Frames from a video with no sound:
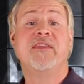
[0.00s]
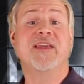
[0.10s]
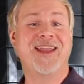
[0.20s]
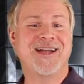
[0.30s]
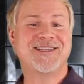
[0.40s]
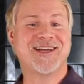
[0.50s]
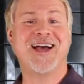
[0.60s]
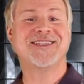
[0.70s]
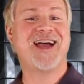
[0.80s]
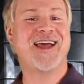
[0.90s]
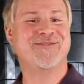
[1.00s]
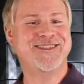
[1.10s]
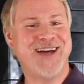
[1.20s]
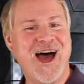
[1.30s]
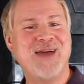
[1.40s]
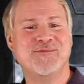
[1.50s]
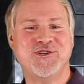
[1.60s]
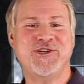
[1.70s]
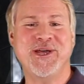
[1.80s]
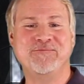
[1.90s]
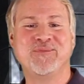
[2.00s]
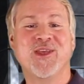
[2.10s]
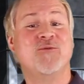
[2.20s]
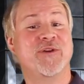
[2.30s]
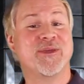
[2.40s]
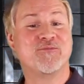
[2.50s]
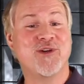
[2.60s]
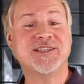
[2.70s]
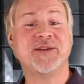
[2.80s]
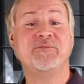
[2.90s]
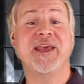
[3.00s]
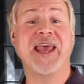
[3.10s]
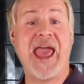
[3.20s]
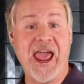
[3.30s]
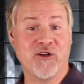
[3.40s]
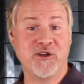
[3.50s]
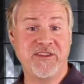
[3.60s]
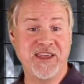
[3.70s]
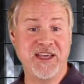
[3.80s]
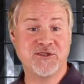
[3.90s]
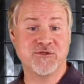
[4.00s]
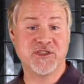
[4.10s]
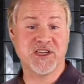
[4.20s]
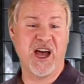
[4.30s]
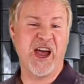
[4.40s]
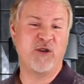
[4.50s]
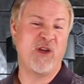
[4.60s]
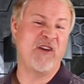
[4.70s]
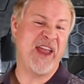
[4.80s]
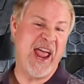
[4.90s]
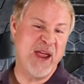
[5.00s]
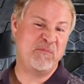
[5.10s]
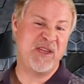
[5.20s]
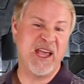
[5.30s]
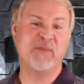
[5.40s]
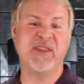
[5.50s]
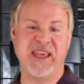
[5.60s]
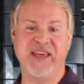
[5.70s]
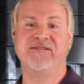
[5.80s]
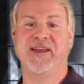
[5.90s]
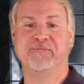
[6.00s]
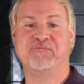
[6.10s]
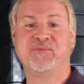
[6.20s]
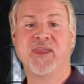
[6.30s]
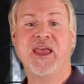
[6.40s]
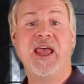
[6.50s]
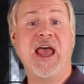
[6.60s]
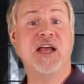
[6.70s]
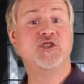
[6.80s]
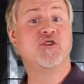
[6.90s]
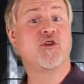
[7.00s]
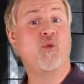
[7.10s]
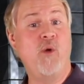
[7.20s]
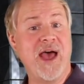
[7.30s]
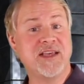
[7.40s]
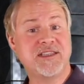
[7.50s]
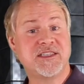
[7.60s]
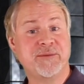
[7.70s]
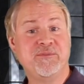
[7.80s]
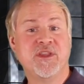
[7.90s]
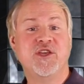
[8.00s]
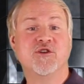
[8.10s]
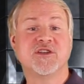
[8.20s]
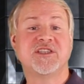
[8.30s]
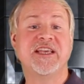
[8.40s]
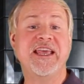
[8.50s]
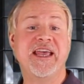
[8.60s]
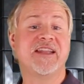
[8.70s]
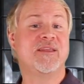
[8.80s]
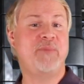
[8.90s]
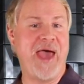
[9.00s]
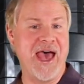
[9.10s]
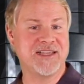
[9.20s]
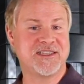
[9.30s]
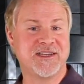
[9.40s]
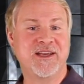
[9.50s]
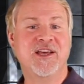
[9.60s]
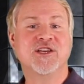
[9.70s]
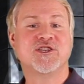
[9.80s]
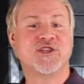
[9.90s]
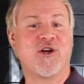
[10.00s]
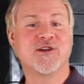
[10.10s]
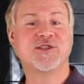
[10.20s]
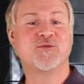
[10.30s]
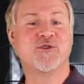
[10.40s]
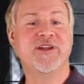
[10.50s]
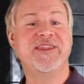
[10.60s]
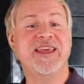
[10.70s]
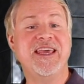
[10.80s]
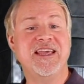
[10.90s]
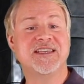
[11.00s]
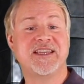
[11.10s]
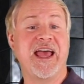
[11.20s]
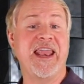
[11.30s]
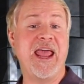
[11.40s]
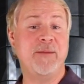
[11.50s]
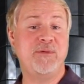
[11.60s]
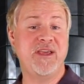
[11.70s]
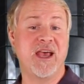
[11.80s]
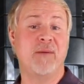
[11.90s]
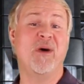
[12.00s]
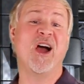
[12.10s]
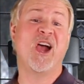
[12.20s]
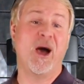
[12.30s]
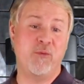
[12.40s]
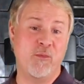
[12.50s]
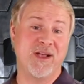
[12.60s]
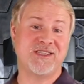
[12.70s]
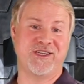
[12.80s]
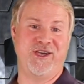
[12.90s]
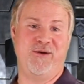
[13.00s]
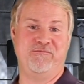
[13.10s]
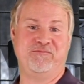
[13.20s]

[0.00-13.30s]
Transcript: The night sky is kind of a time machine, with the present being anchored in the eastern sky around 8 p.m. in the evening. As you look west, you're seeing into the past, stars that were in the east at 8 p.m. a couple months ago.